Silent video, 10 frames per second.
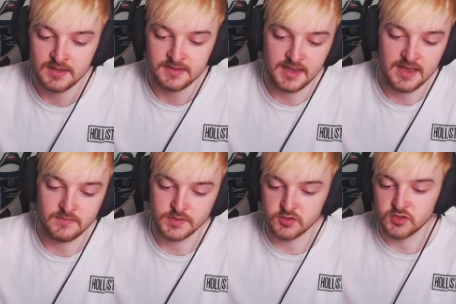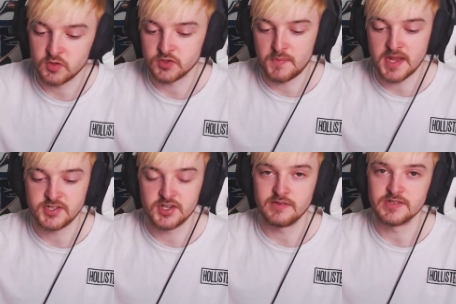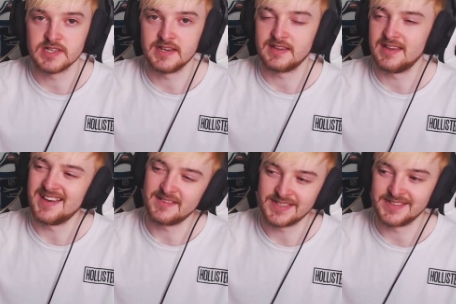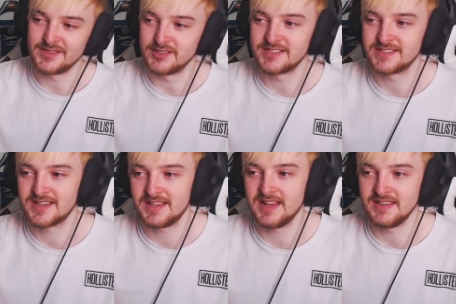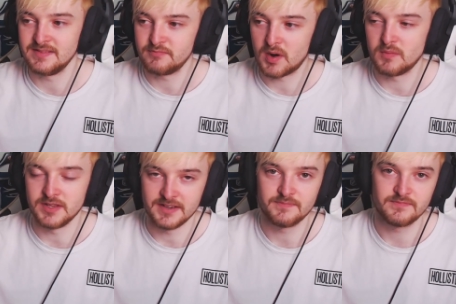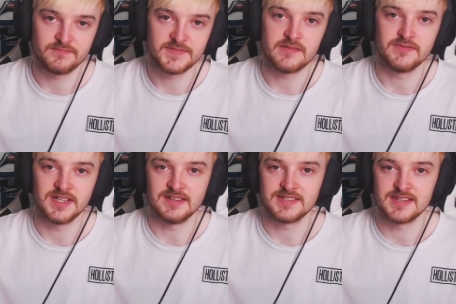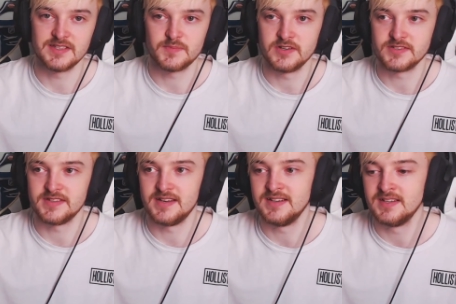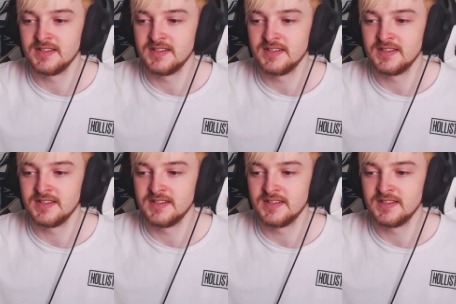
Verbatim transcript: Yeah, as soon as it was mentioned, I was like, yeah, there's clearly probably a Seven Deadly Sins person there.